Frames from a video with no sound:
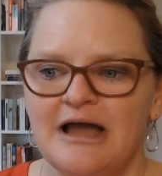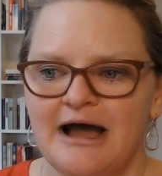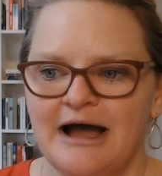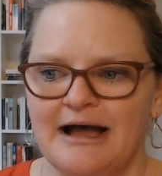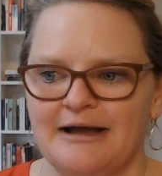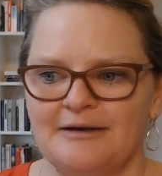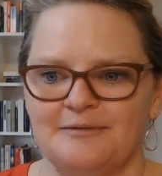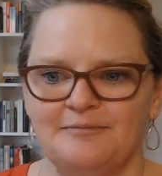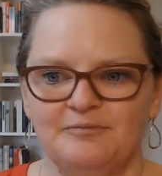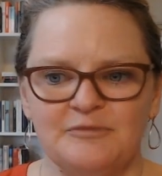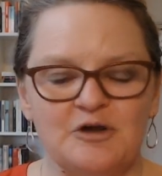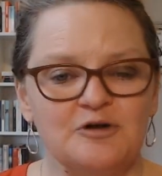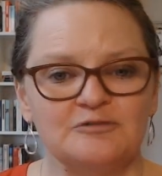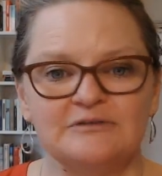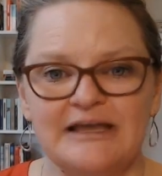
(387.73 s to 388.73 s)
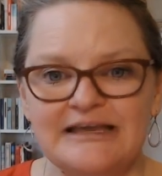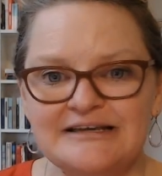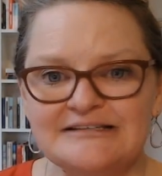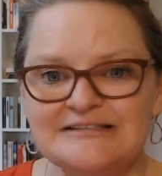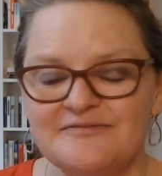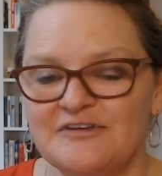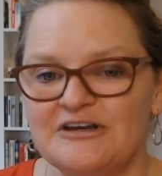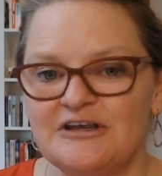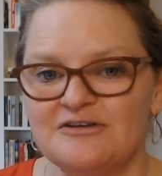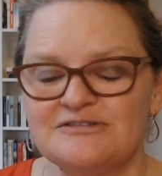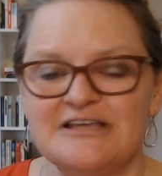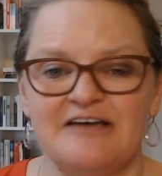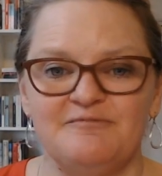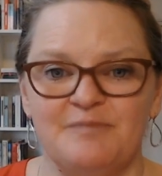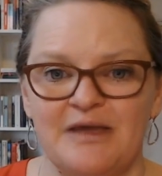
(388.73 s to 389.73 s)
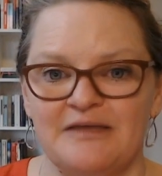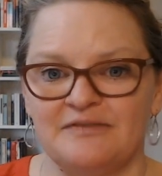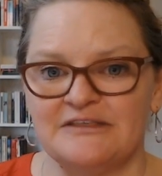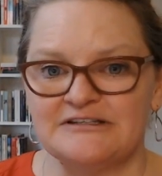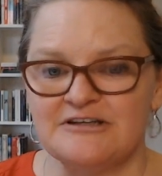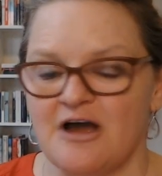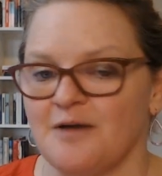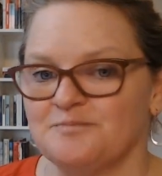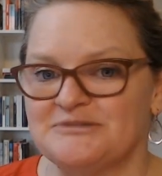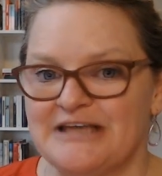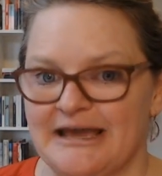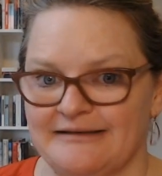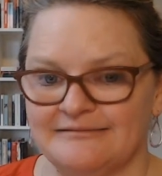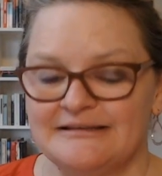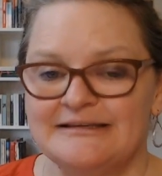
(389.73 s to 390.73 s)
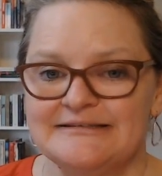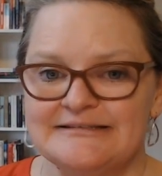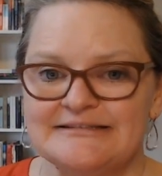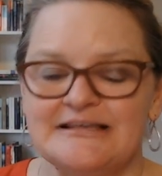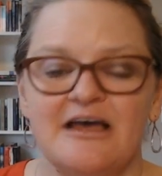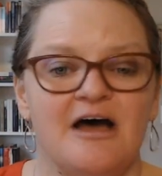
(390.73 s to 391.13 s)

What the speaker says: Her latest videos have been the top 10 lists